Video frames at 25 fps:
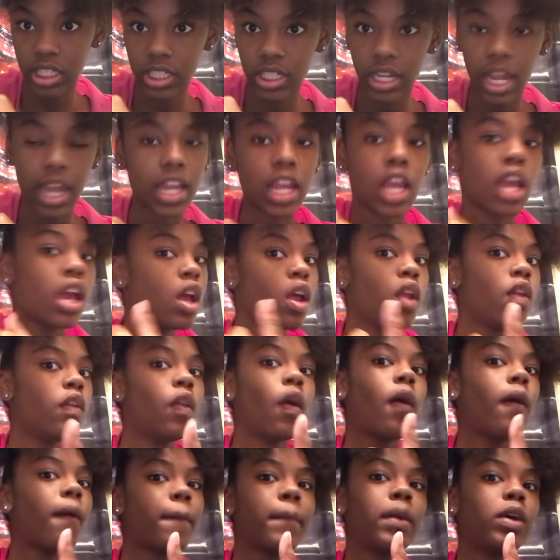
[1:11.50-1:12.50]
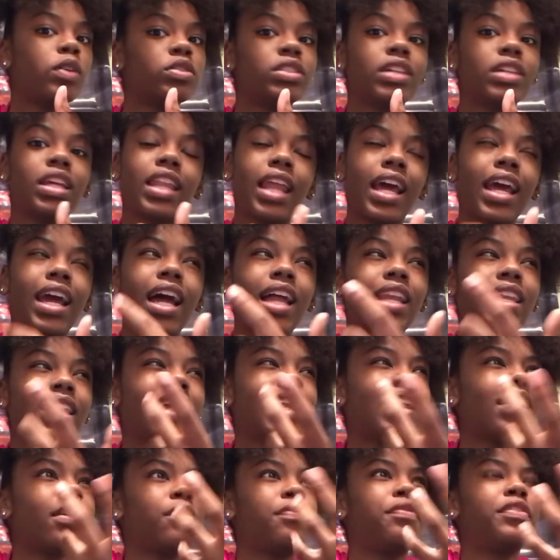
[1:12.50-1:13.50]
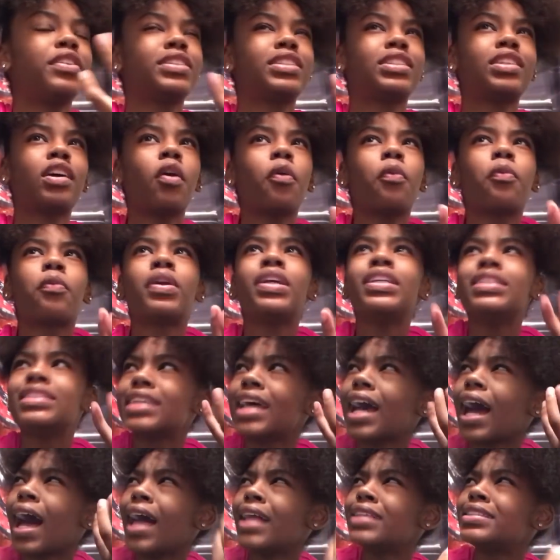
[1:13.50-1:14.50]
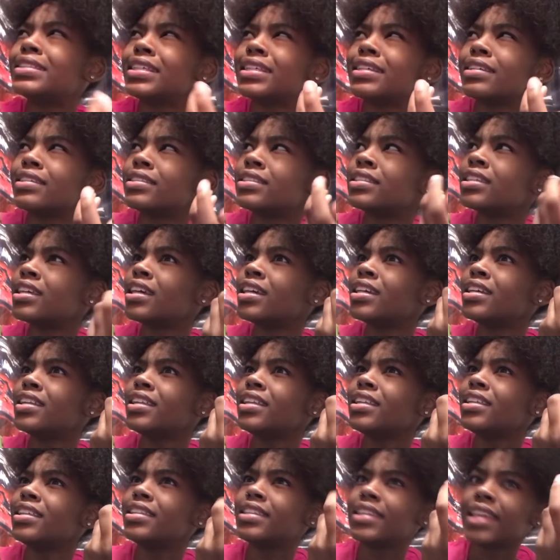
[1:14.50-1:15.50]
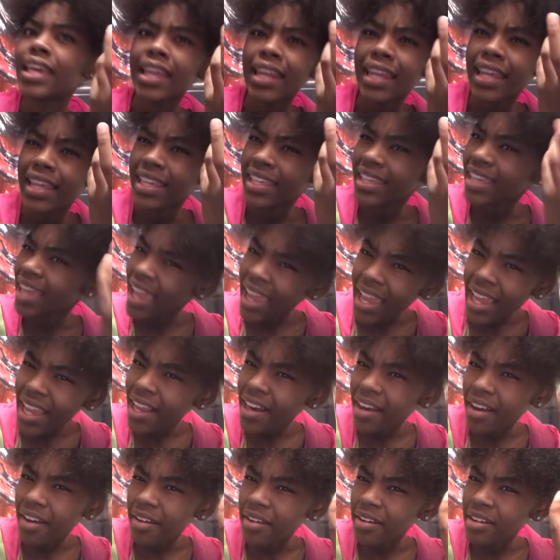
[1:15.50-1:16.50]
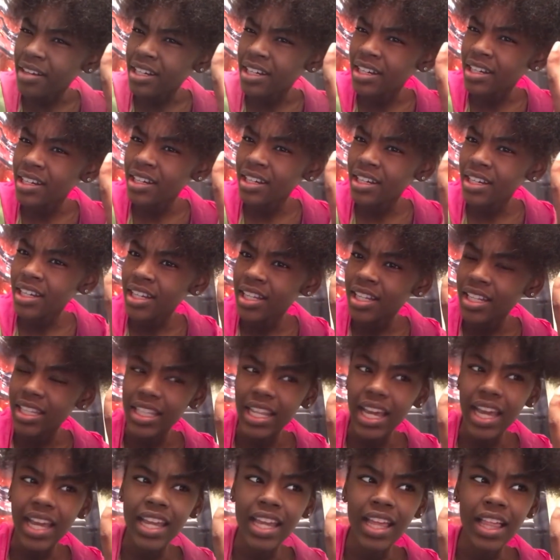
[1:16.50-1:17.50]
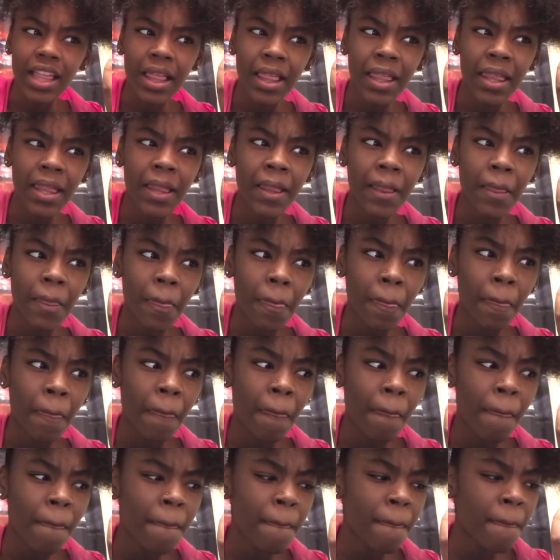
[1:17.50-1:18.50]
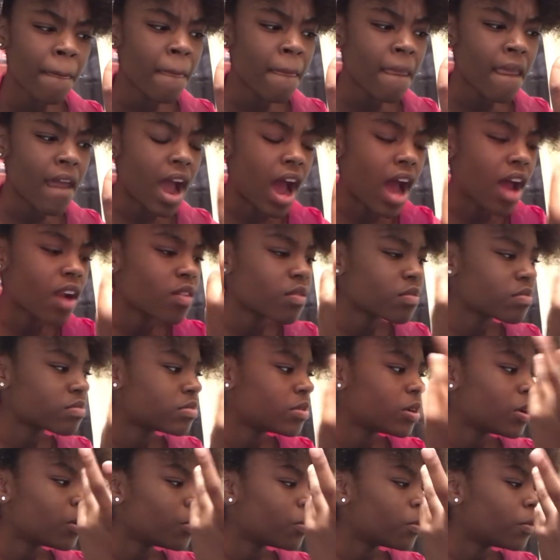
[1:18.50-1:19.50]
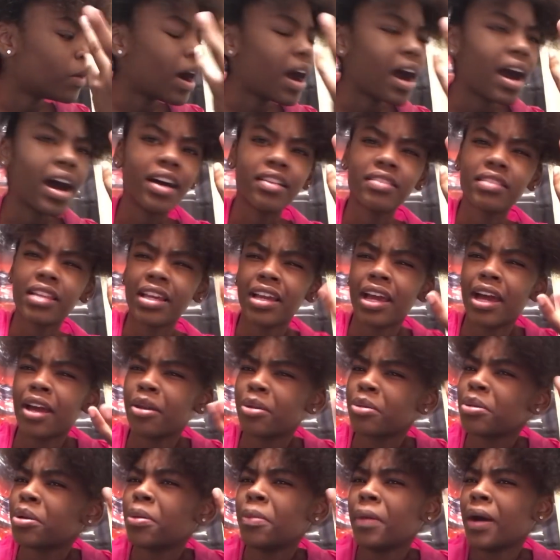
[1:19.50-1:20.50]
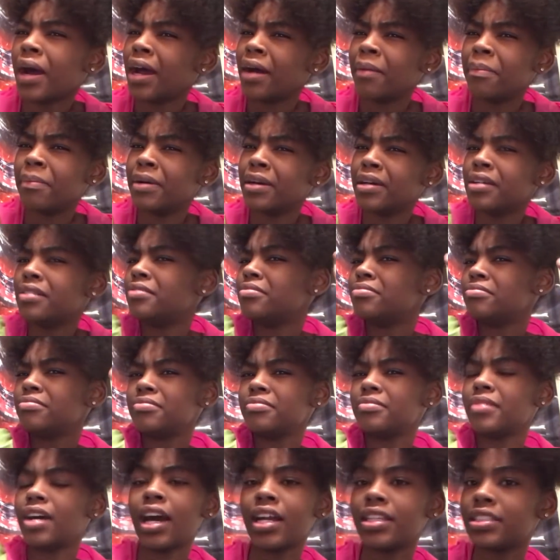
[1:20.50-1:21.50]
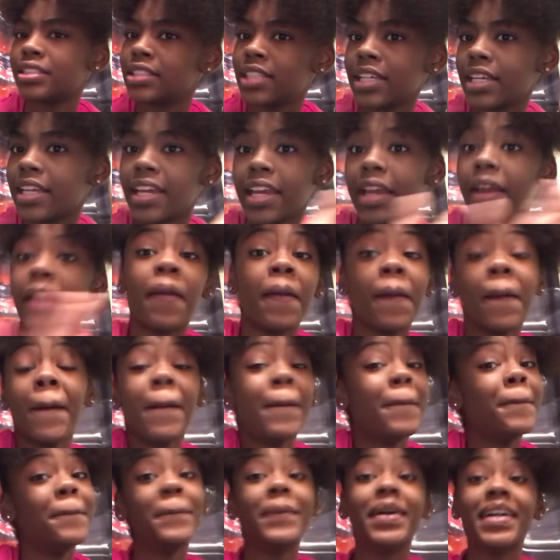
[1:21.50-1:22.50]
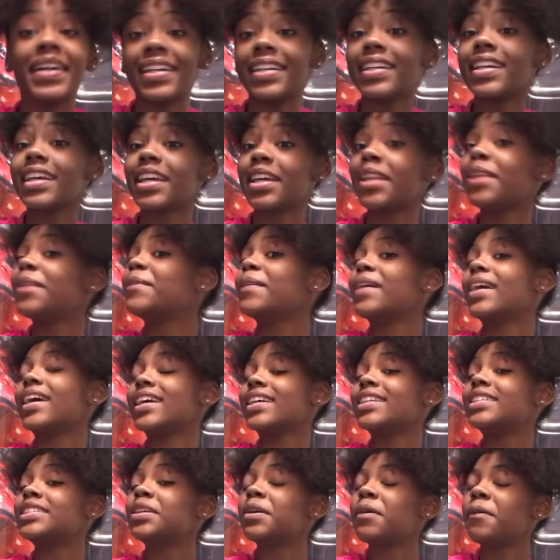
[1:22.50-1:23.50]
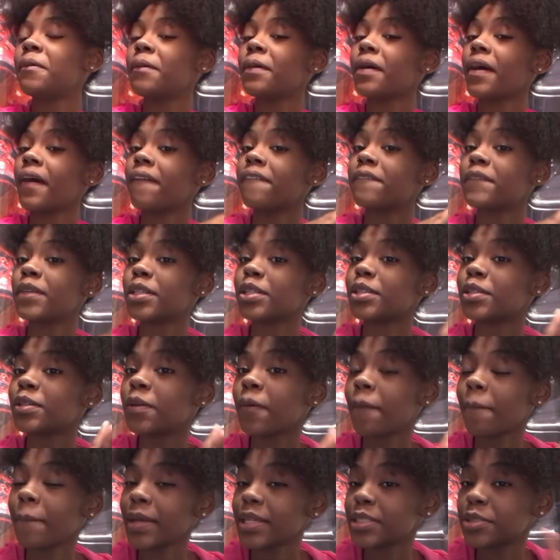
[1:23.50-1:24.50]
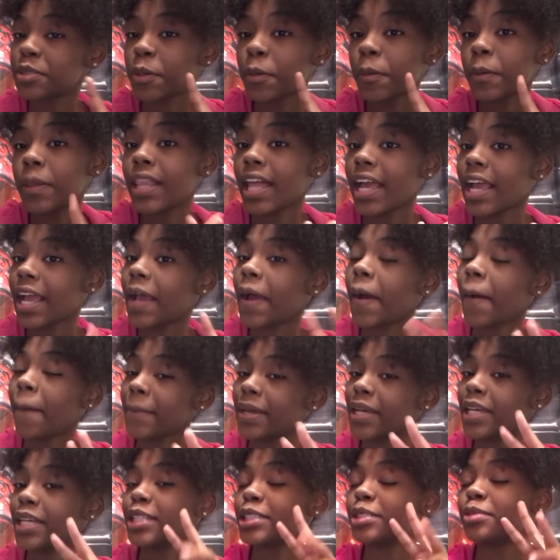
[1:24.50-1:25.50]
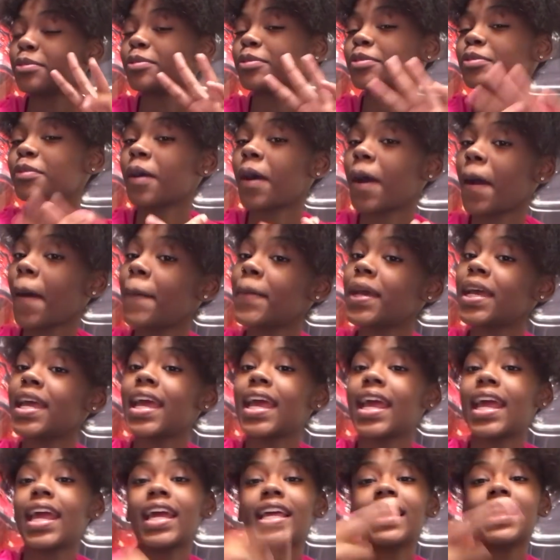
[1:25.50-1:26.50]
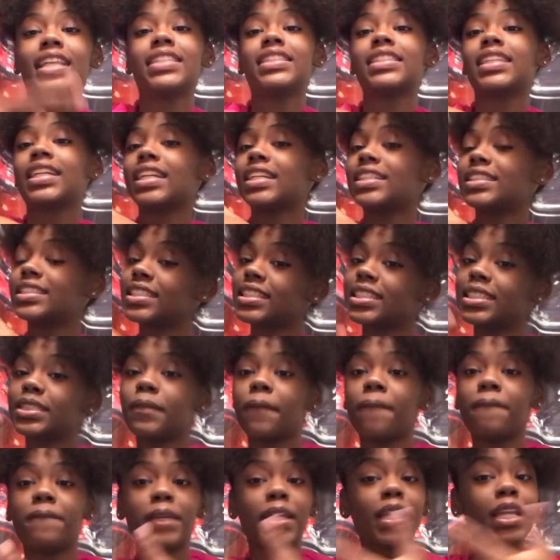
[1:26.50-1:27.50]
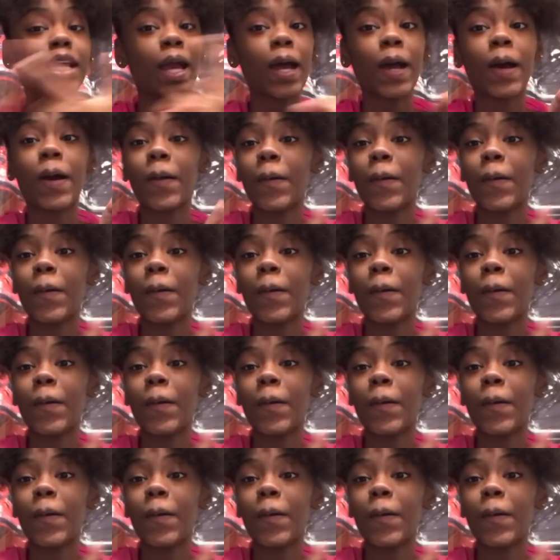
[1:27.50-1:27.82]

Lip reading: Like, no emotion. Like, I didn't, for some reason, I just didn't care. Like, I don't know why. Like, I don't know why, but I just didn't care. But anyways, without further ado, make sure you like, comment, and subscribe. And let's get into this video.